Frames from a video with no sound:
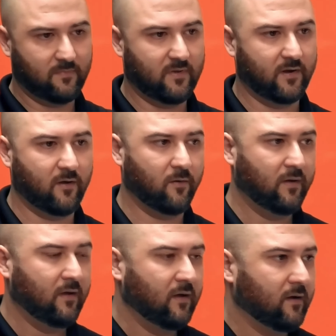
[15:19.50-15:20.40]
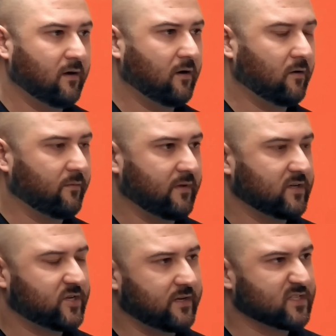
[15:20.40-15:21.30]
you know, oh,
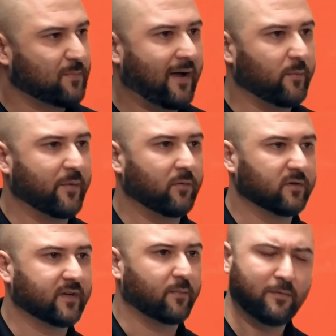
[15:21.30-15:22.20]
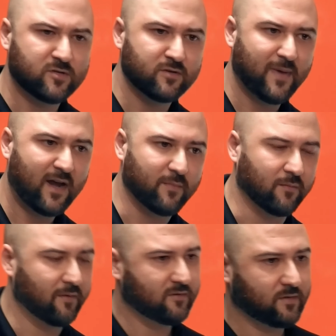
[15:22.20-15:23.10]
she didn't smile at me when I looked at her. Maybe she's mad at
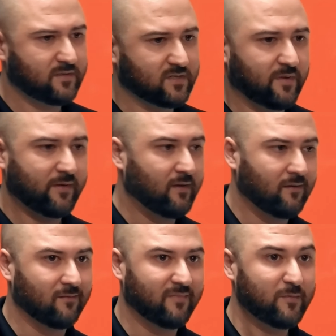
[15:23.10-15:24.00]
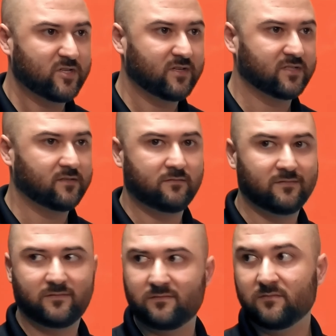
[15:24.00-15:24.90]
me. Maybe she's gonna. Maybe, maybe she just
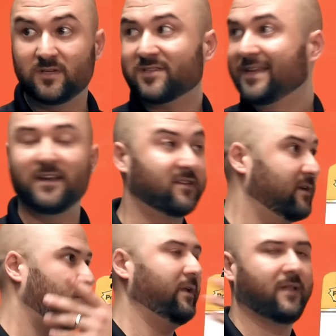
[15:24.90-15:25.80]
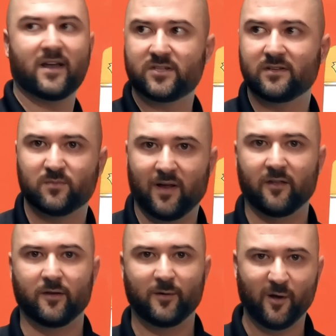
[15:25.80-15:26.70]
just did and didn't realize and
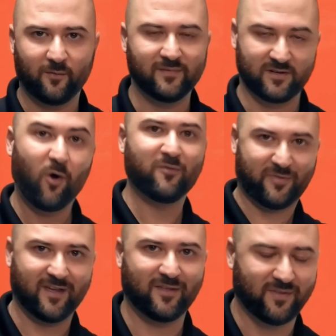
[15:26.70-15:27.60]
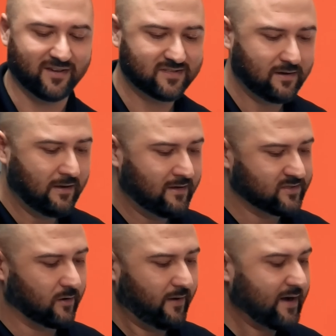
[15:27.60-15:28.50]
smile at you, you know, overthinking things.
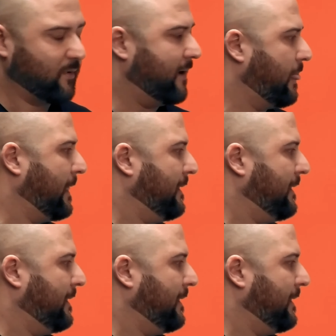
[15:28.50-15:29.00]
So anyway,